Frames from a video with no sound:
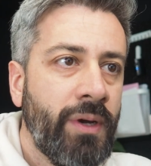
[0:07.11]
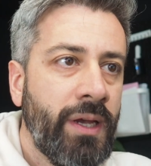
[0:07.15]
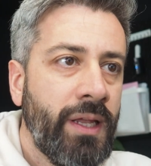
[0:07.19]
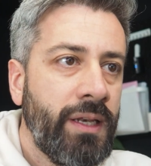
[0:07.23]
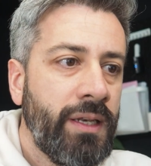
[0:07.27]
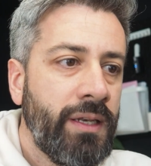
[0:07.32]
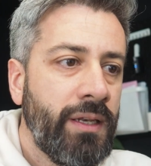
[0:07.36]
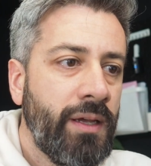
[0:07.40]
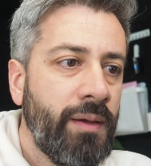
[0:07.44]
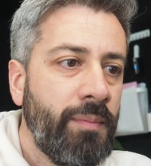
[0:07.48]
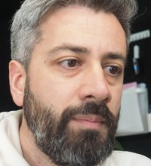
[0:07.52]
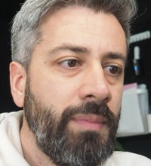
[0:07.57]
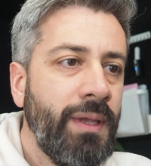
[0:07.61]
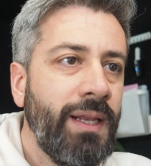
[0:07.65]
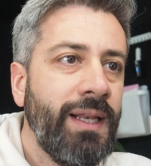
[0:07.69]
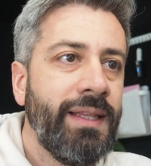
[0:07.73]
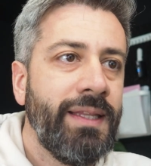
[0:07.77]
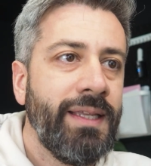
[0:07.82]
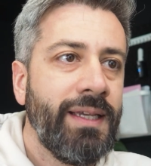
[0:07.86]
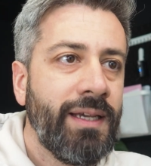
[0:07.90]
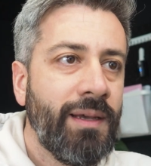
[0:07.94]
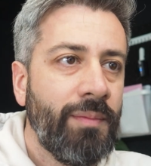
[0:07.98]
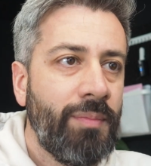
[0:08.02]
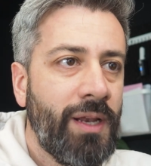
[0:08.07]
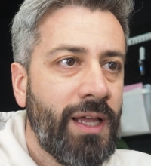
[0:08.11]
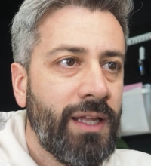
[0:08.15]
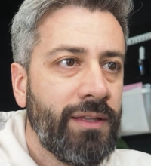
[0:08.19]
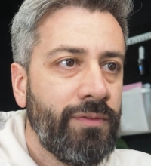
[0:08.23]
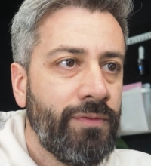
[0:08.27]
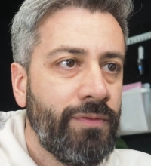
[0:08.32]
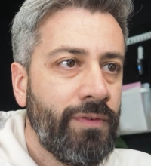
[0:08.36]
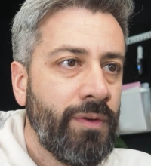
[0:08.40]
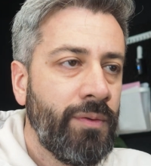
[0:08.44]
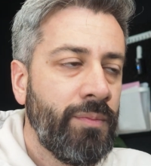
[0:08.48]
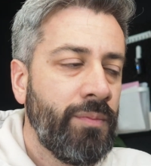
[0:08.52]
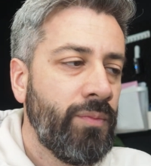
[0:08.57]
when building a
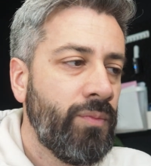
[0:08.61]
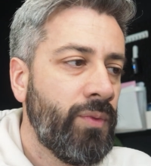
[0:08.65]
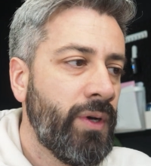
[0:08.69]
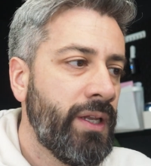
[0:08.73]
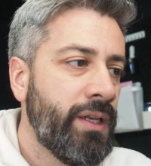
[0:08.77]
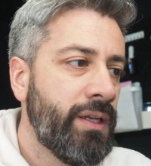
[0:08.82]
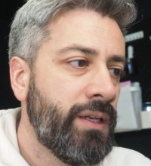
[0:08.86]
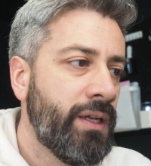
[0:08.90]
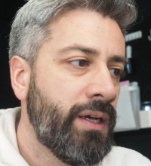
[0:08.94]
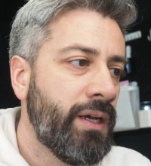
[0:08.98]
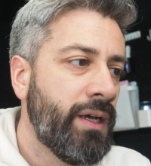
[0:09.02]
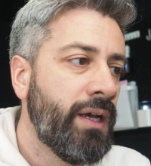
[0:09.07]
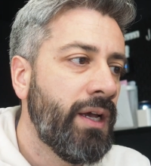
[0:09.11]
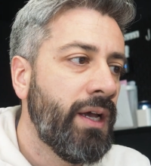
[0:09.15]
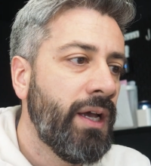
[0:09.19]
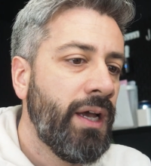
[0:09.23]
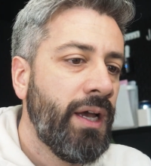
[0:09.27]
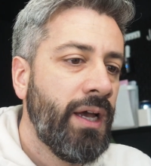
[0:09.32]
platform, when